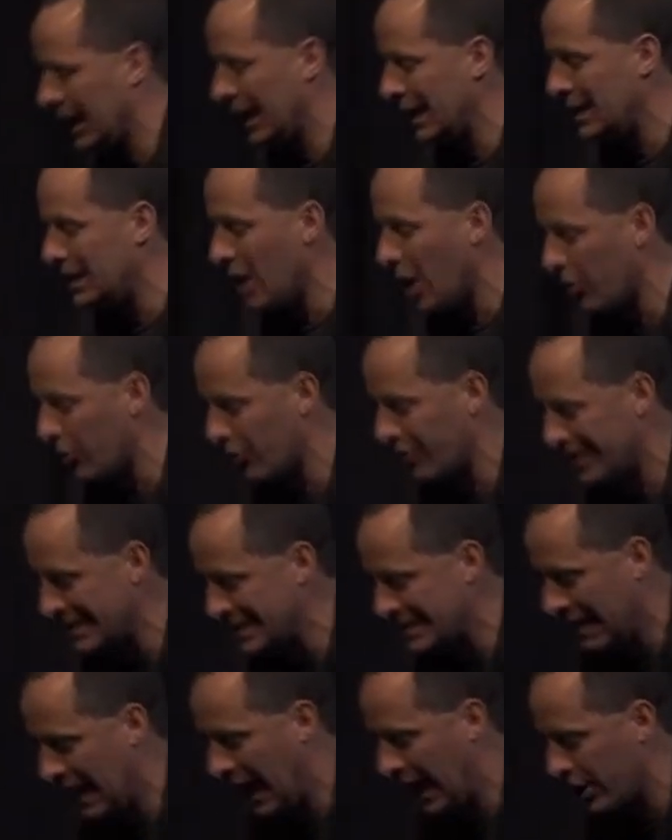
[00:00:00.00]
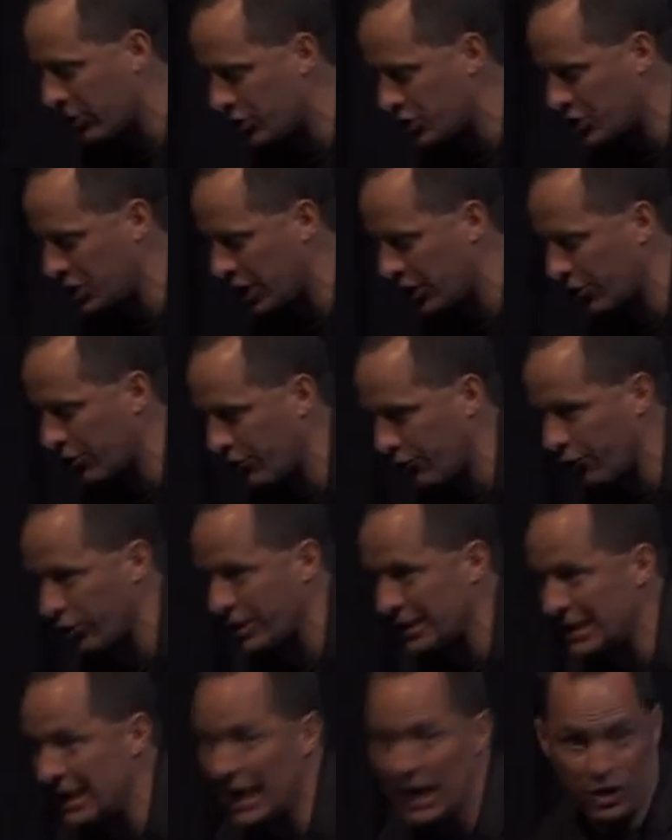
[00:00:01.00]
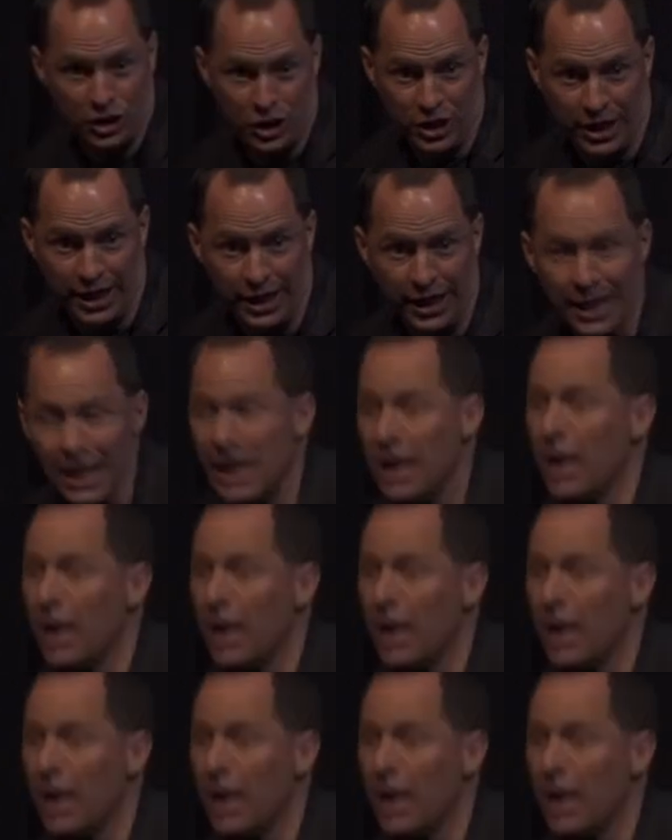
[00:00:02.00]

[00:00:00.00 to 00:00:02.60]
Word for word: another entire gender for engaging in?